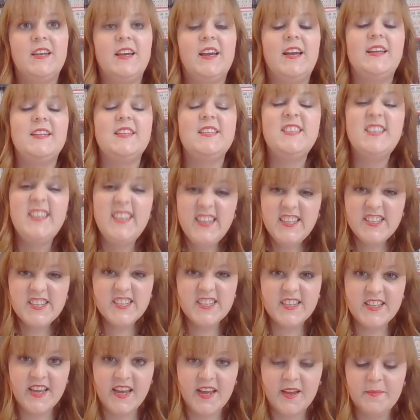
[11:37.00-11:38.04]
and teach
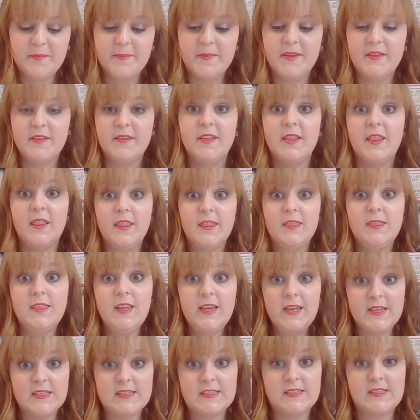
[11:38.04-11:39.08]
them
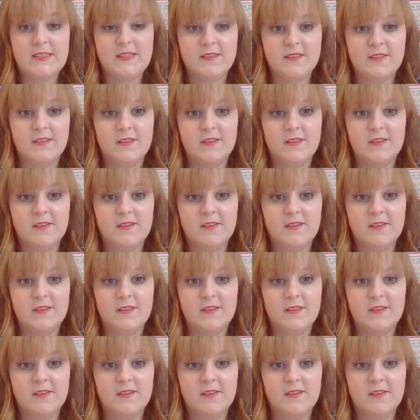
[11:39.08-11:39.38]
this.